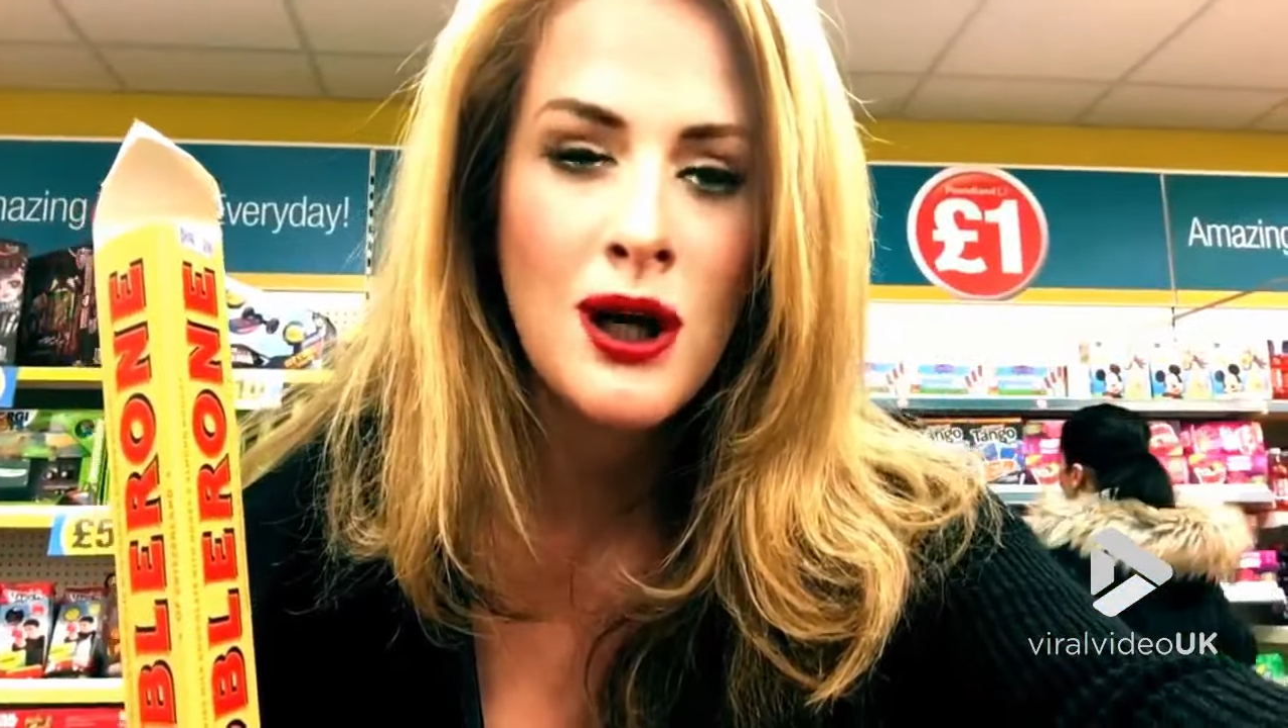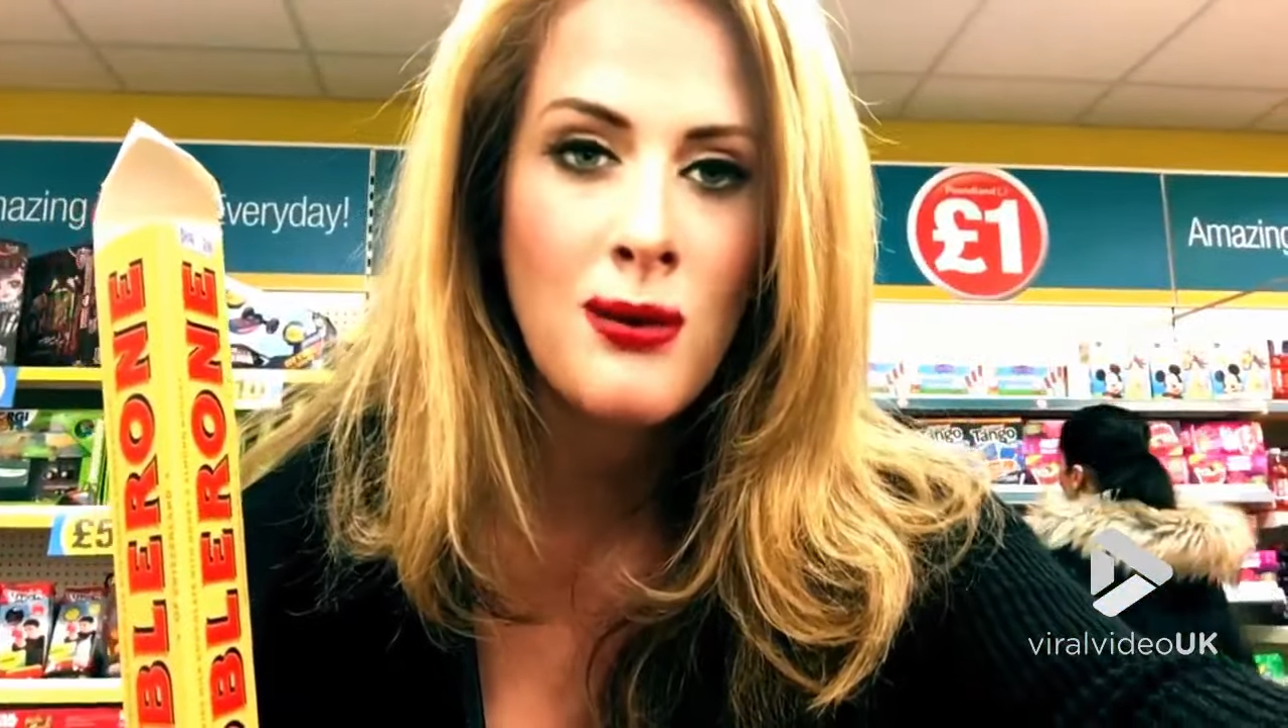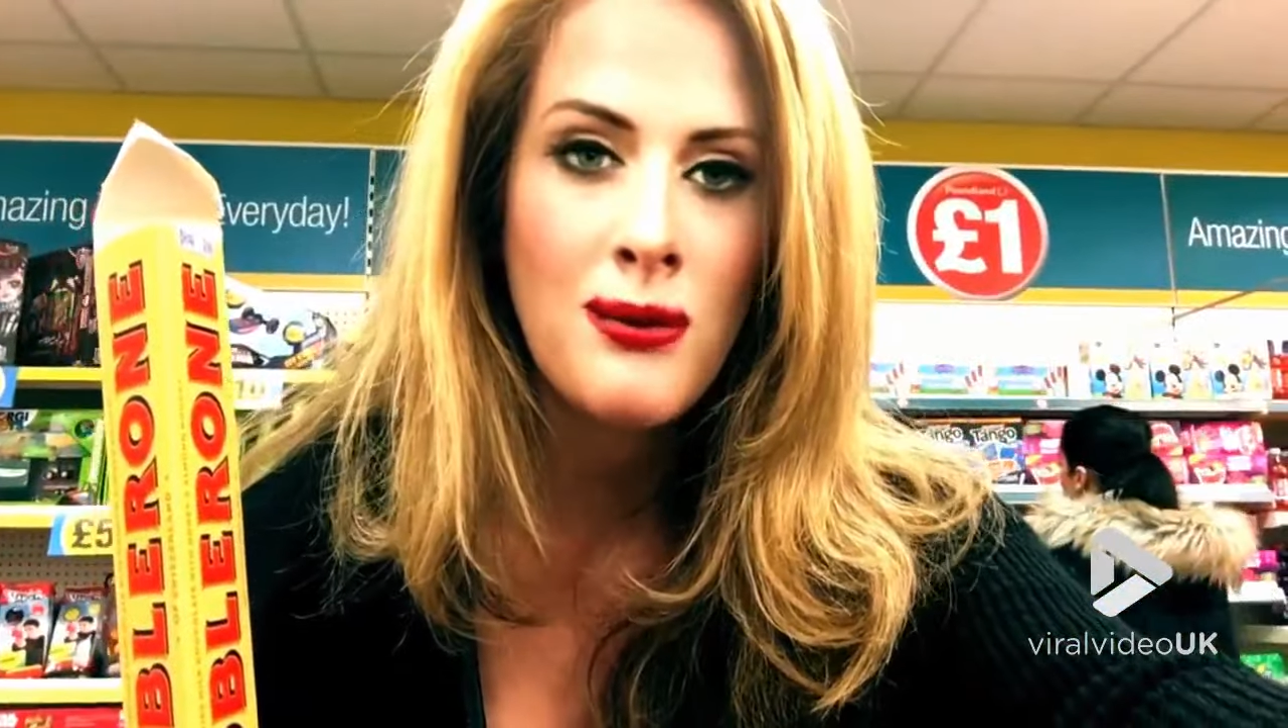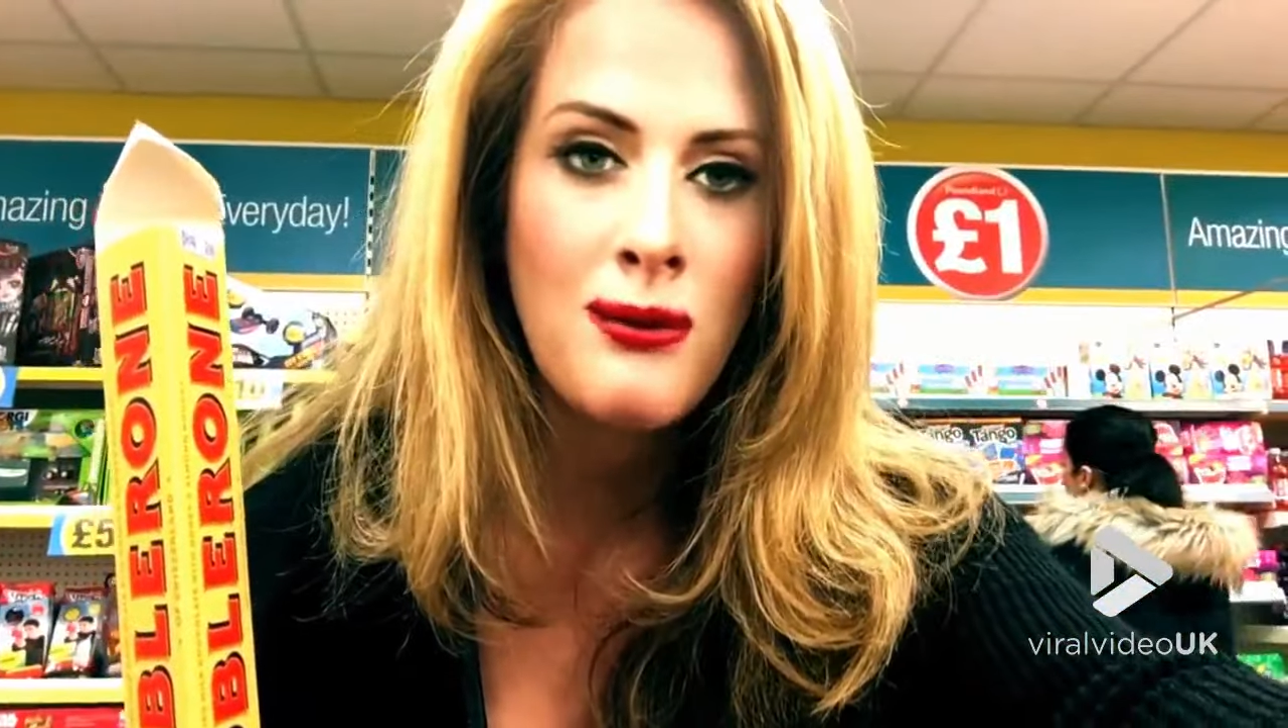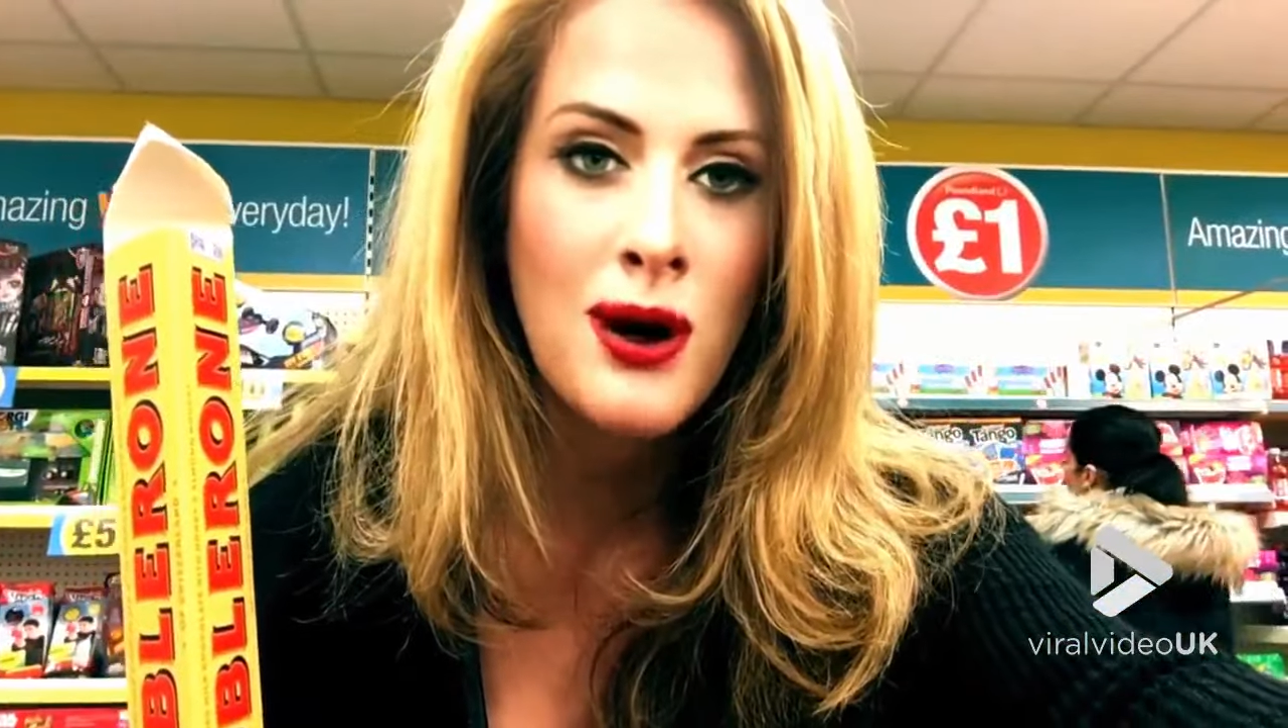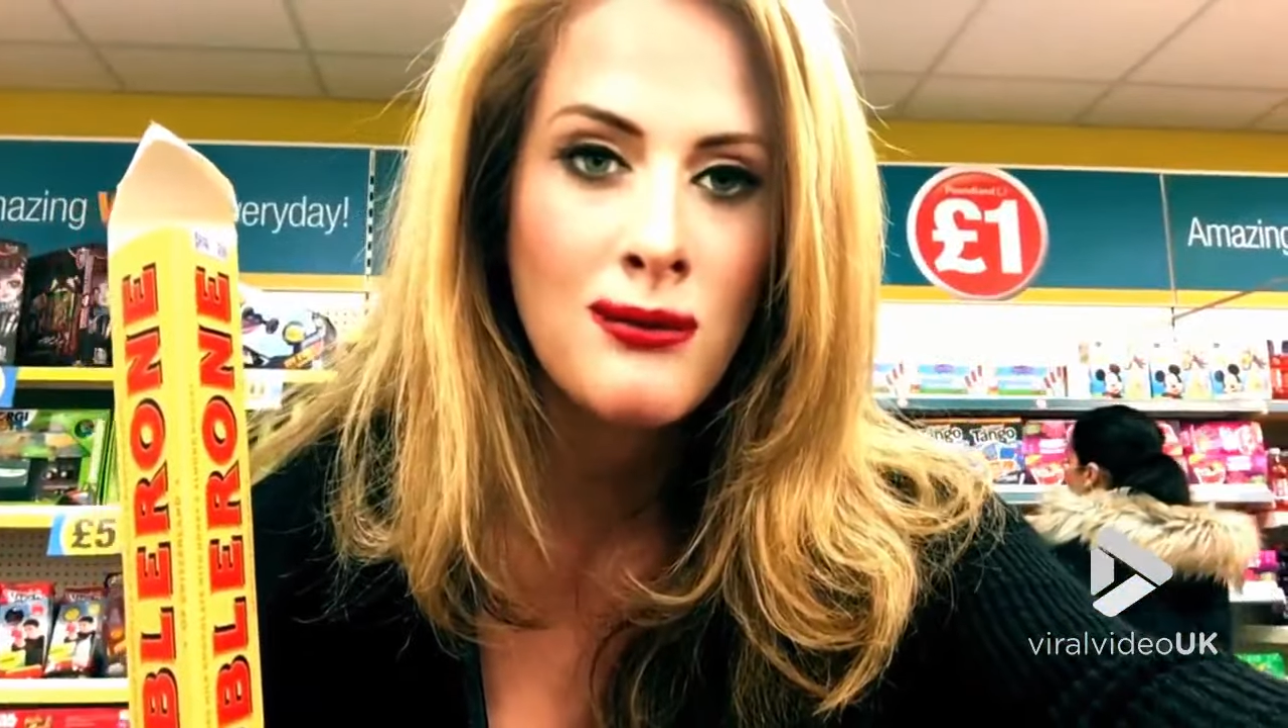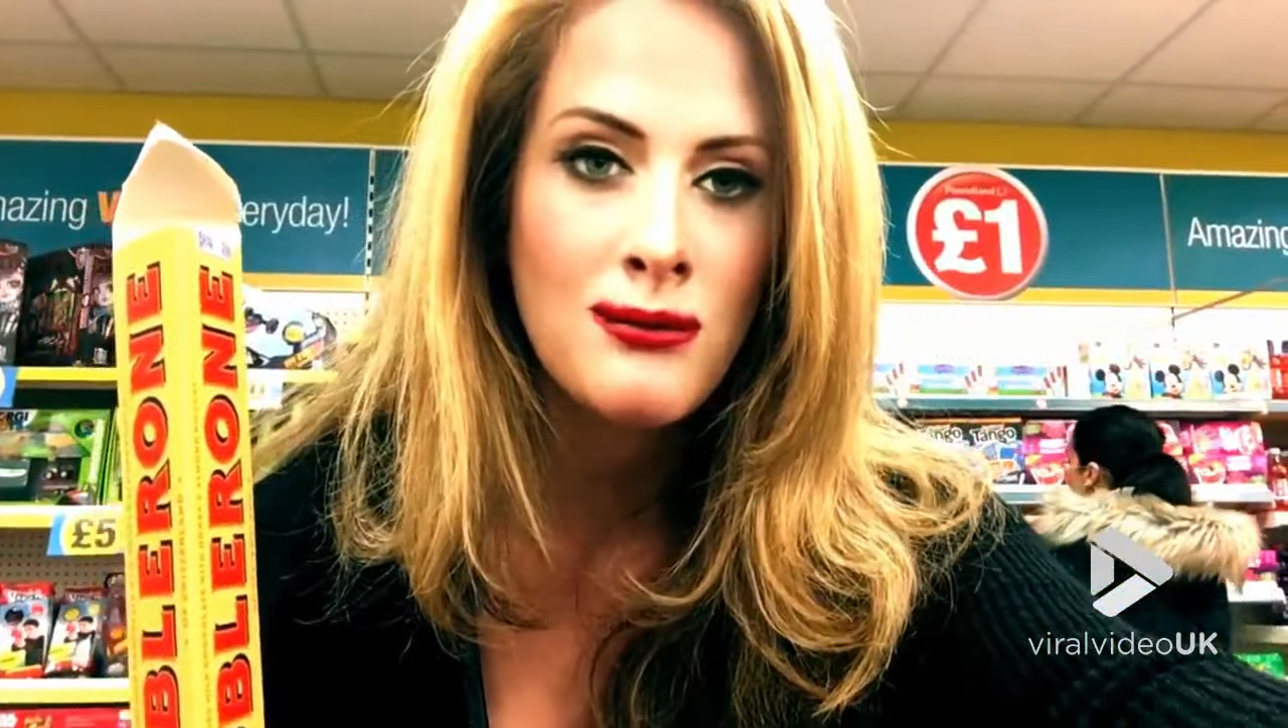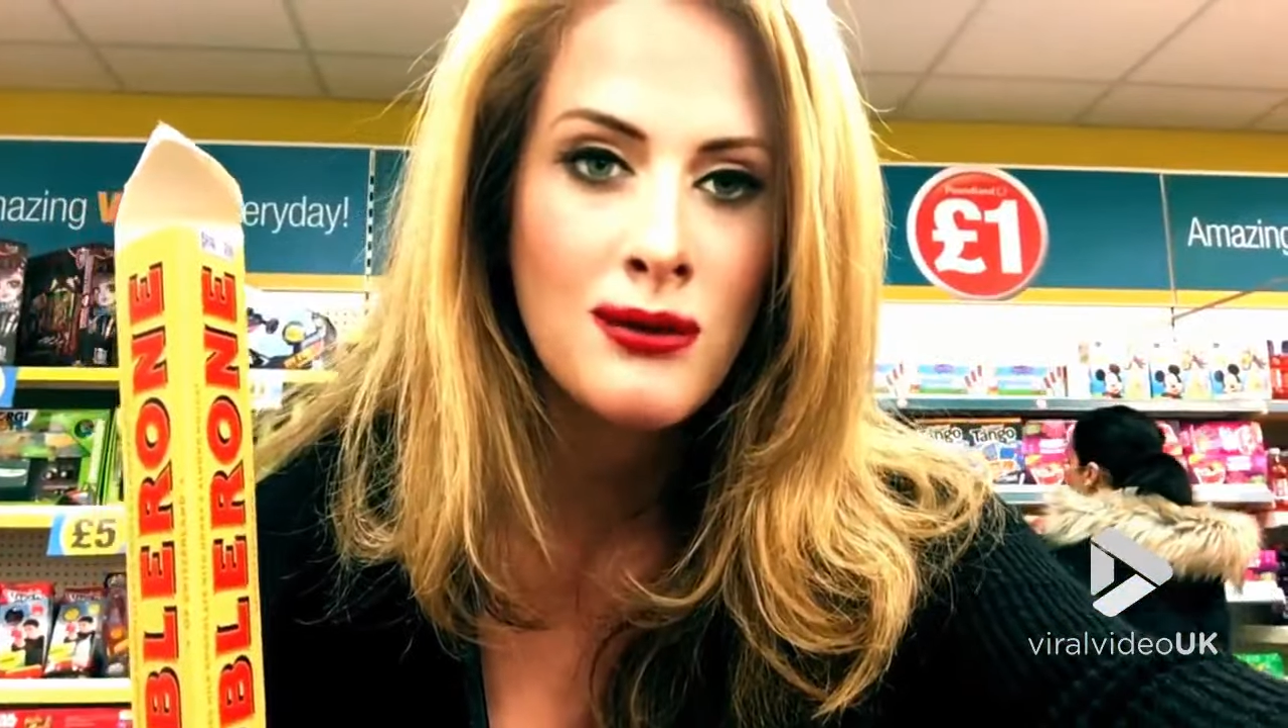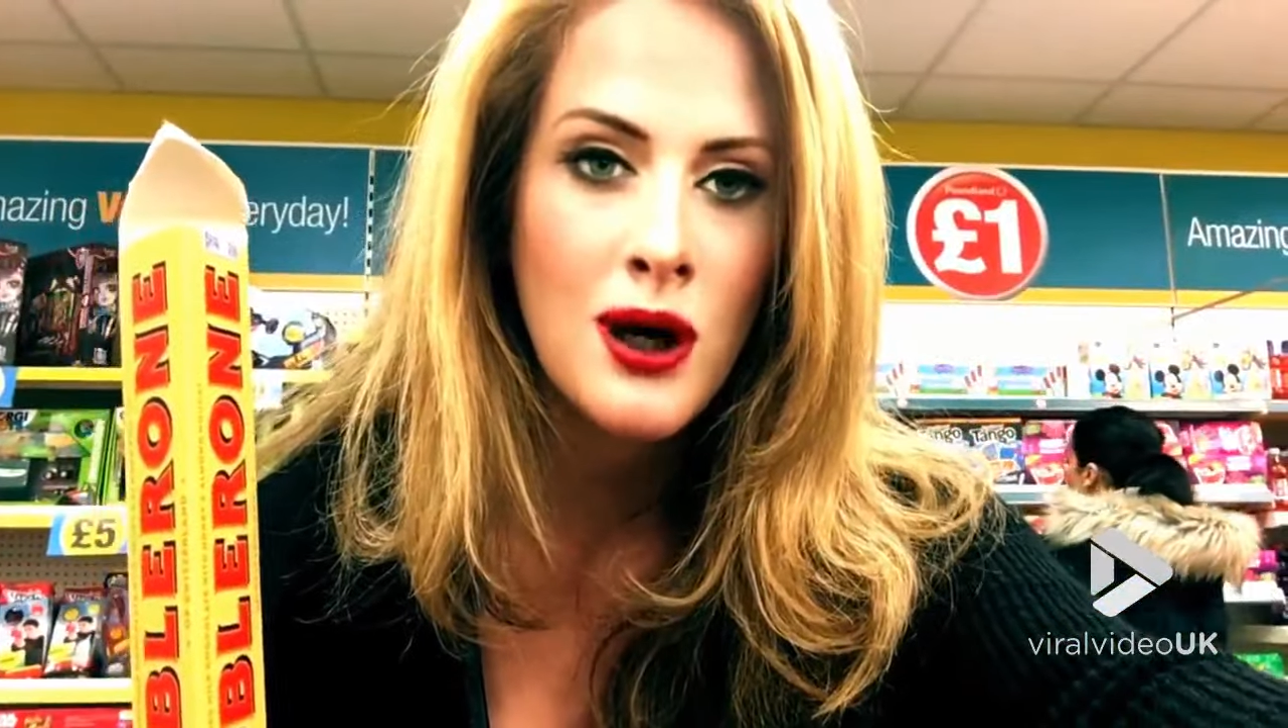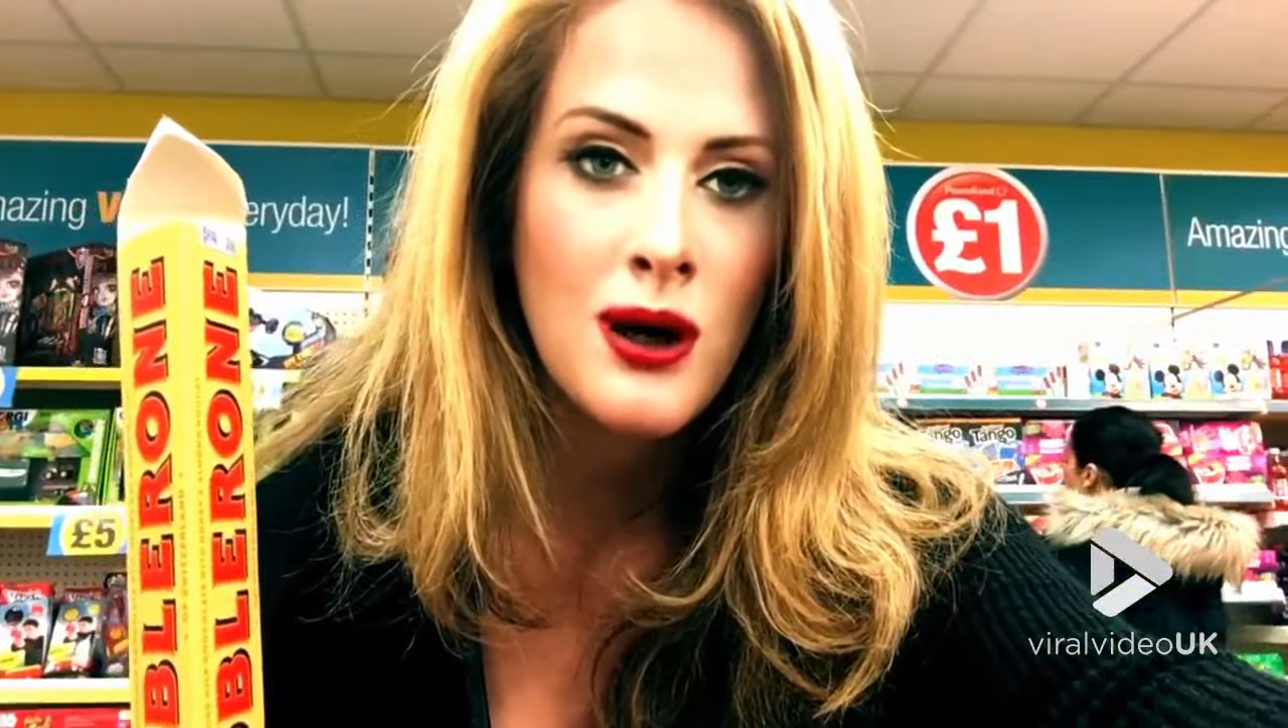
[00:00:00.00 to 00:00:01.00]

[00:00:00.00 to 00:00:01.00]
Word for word: Toblerone,